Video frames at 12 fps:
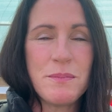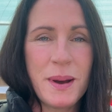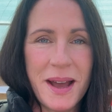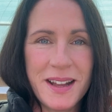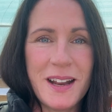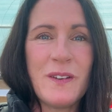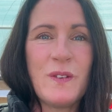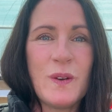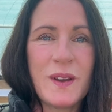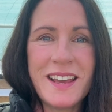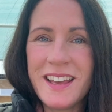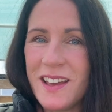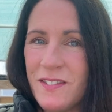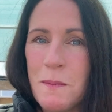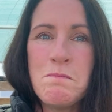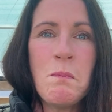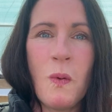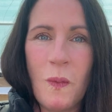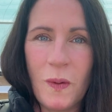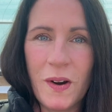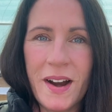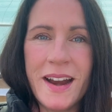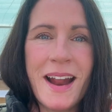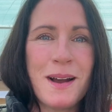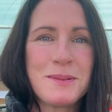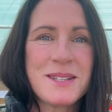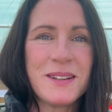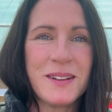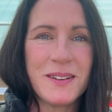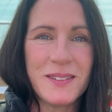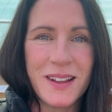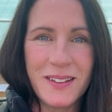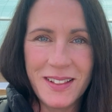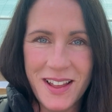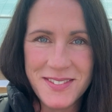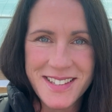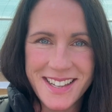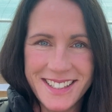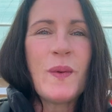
But if you can give it more, it absolutely loves it.